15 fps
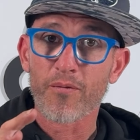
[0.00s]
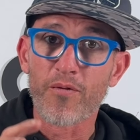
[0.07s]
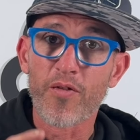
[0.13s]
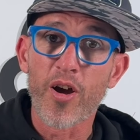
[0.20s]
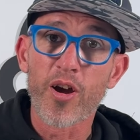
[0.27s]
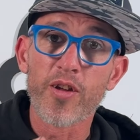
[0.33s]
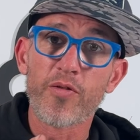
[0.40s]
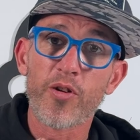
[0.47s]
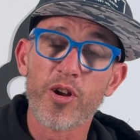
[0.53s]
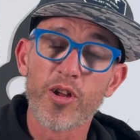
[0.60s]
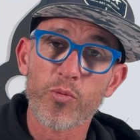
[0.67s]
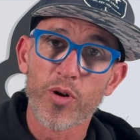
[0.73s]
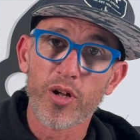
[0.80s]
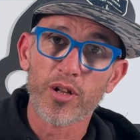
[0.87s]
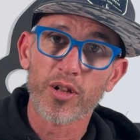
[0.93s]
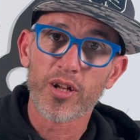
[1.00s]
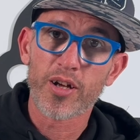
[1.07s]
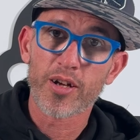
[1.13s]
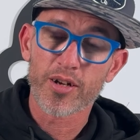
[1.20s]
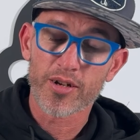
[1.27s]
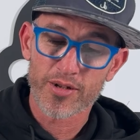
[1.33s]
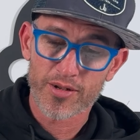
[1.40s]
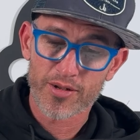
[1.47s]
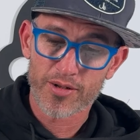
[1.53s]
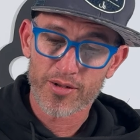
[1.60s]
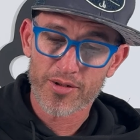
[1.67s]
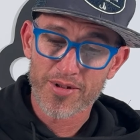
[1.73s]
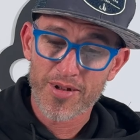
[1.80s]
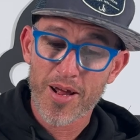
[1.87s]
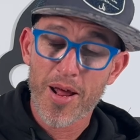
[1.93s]
very, very well
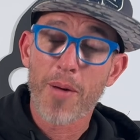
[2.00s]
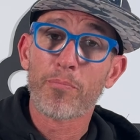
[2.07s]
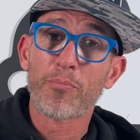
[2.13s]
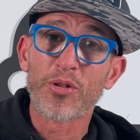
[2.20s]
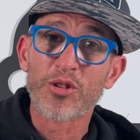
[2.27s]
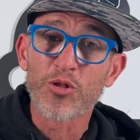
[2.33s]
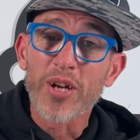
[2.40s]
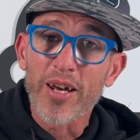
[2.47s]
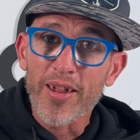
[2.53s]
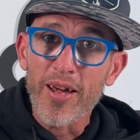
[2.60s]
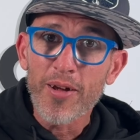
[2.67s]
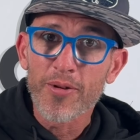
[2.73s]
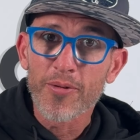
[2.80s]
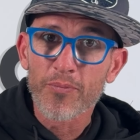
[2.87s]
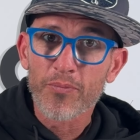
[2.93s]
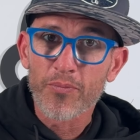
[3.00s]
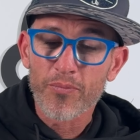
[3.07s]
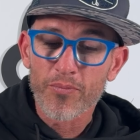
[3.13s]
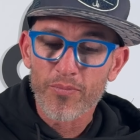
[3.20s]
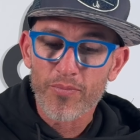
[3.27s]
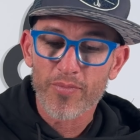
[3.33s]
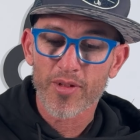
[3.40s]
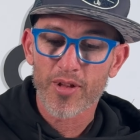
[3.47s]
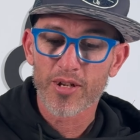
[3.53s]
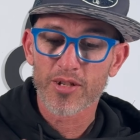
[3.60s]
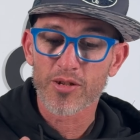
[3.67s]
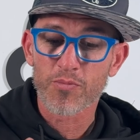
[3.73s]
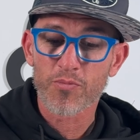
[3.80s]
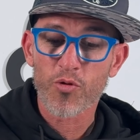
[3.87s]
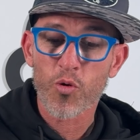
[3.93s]
put together. It's
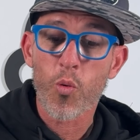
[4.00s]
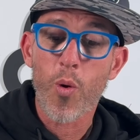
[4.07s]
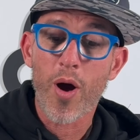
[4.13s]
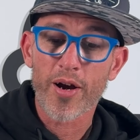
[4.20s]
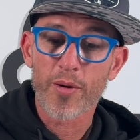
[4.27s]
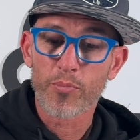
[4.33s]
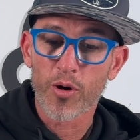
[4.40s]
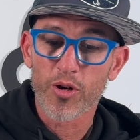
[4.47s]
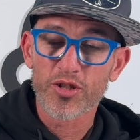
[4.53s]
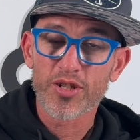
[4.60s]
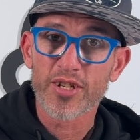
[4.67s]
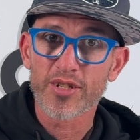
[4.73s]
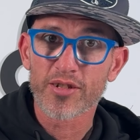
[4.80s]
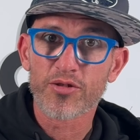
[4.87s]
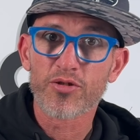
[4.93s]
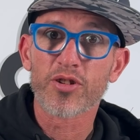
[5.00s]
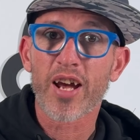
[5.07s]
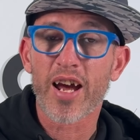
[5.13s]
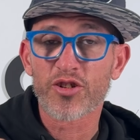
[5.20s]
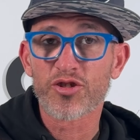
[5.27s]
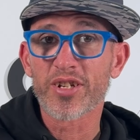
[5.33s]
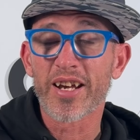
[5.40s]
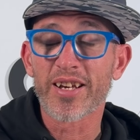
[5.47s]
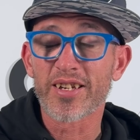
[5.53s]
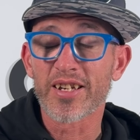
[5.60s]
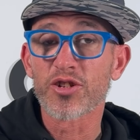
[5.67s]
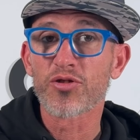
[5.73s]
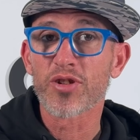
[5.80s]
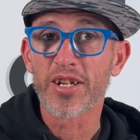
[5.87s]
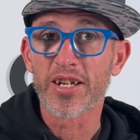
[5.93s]
quite a process to actually get
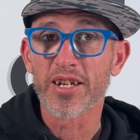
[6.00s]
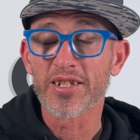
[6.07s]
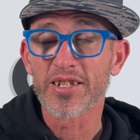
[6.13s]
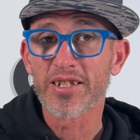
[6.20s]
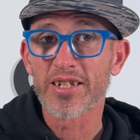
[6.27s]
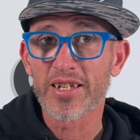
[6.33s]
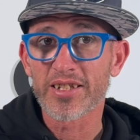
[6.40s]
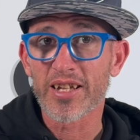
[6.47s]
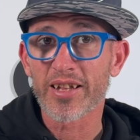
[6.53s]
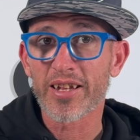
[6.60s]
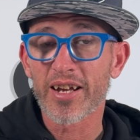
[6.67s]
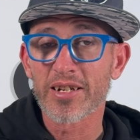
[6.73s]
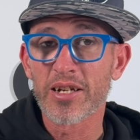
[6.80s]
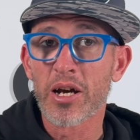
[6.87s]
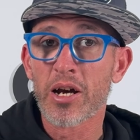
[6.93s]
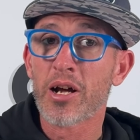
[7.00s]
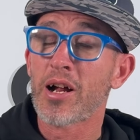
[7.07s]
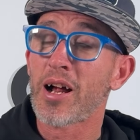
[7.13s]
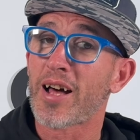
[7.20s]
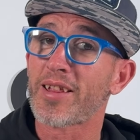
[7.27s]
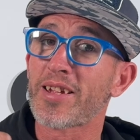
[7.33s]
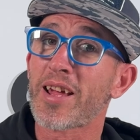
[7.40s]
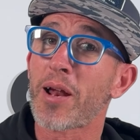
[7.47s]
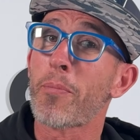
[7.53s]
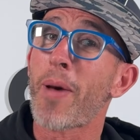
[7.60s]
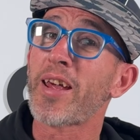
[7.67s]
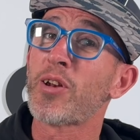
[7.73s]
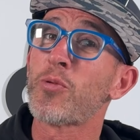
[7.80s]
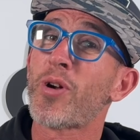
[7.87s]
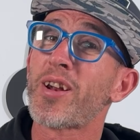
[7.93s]
into the gears and things like that. I think that
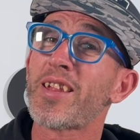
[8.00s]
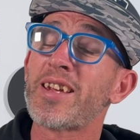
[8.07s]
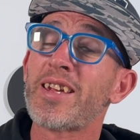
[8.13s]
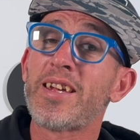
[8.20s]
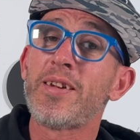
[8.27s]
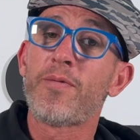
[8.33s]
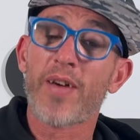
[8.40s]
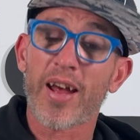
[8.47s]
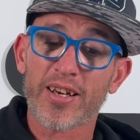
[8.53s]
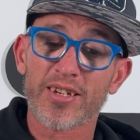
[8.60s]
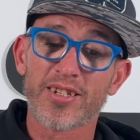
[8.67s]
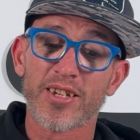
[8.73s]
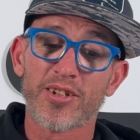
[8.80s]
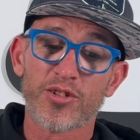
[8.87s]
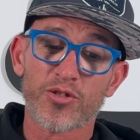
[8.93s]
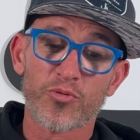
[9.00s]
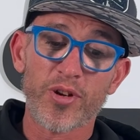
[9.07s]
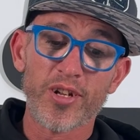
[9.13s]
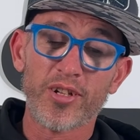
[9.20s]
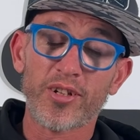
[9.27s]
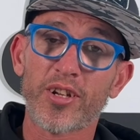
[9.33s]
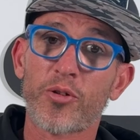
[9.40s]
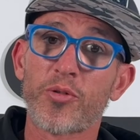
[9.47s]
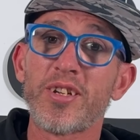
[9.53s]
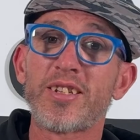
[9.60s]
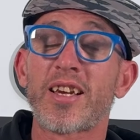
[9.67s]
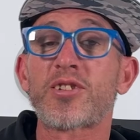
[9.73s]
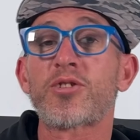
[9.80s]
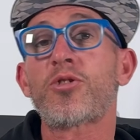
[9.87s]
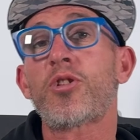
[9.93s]
making one of the key factors that this reel, the grease
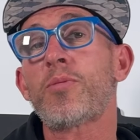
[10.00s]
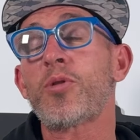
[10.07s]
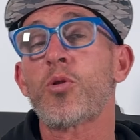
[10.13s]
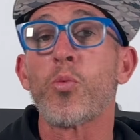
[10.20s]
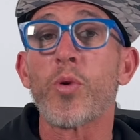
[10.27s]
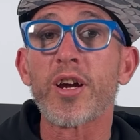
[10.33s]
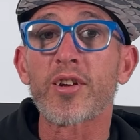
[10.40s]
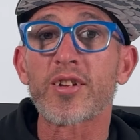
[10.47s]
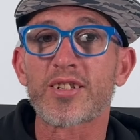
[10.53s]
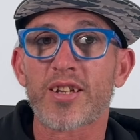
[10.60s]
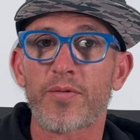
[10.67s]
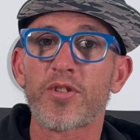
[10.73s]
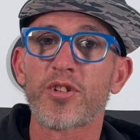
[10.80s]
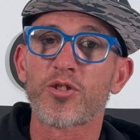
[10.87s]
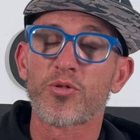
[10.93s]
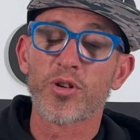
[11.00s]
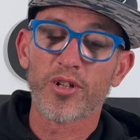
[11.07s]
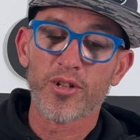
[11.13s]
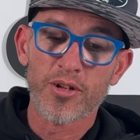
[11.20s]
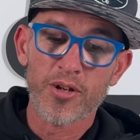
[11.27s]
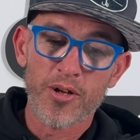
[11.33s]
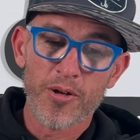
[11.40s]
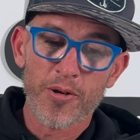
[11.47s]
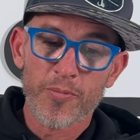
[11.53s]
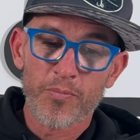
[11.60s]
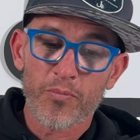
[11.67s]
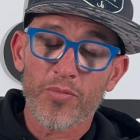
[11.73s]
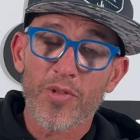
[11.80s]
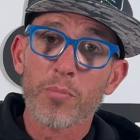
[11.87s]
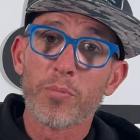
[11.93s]
hasn't gone a bit weird and stuff in this reel.
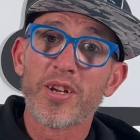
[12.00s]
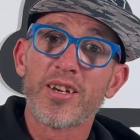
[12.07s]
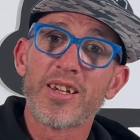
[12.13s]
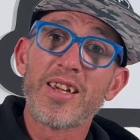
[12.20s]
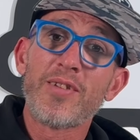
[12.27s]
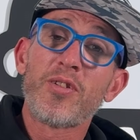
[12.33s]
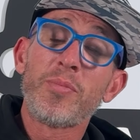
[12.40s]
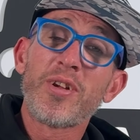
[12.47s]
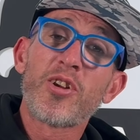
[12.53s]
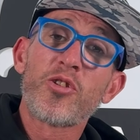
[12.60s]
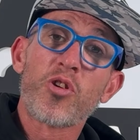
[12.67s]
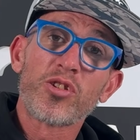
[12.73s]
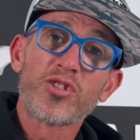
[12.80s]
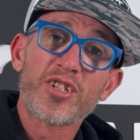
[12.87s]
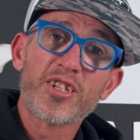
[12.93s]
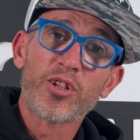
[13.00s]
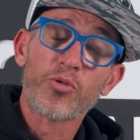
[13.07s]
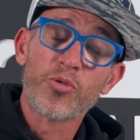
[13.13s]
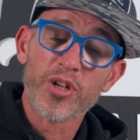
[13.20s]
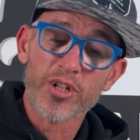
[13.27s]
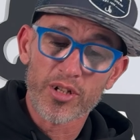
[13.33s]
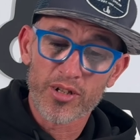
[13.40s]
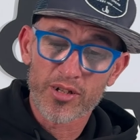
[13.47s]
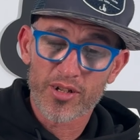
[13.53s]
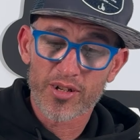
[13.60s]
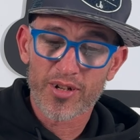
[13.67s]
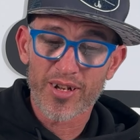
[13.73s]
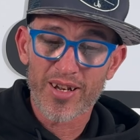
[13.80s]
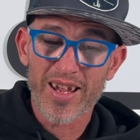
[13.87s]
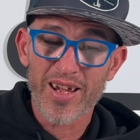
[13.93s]
Even being a non-sealed reel,
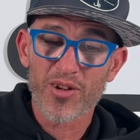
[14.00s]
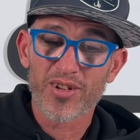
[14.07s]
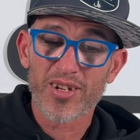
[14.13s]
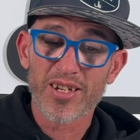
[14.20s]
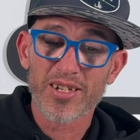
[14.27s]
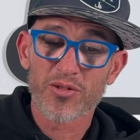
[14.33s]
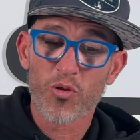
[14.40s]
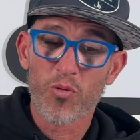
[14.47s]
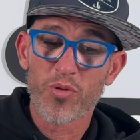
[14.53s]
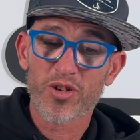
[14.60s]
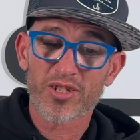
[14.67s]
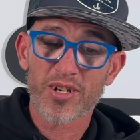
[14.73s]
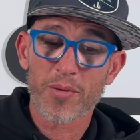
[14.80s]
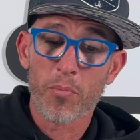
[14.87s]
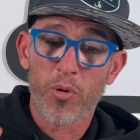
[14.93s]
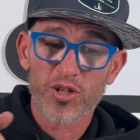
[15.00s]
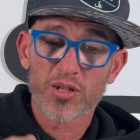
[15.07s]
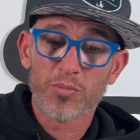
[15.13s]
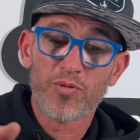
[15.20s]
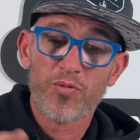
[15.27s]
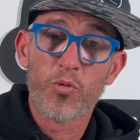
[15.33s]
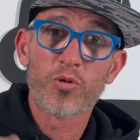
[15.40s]
it is almost impossible for